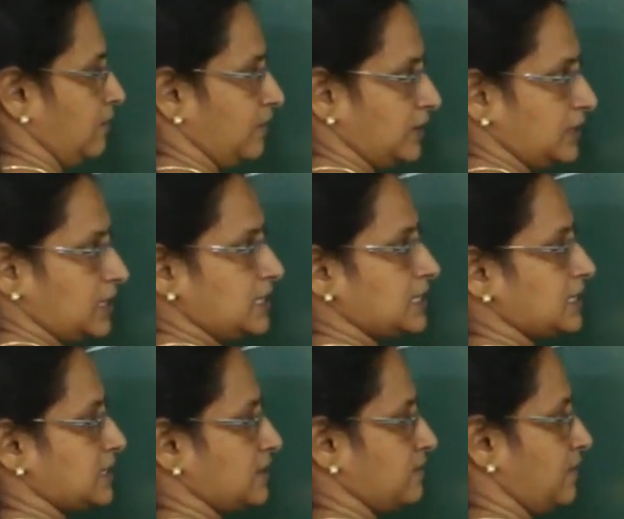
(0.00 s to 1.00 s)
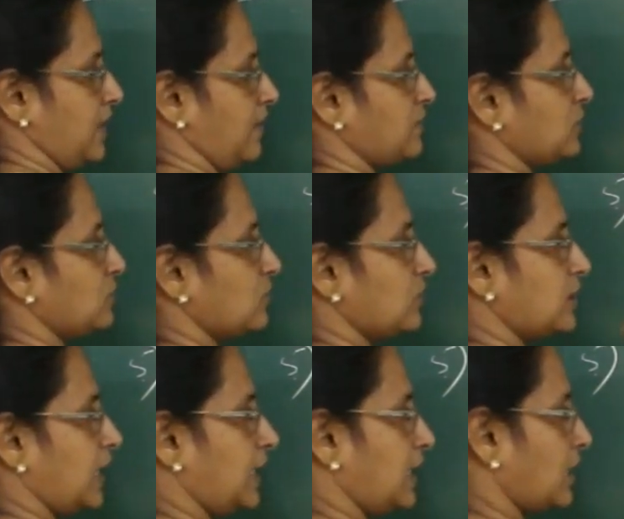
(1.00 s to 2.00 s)
With this, we have to
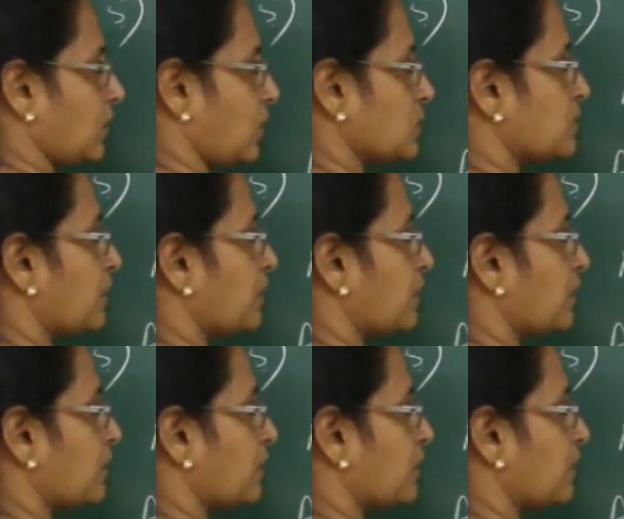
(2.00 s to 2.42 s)
take a cross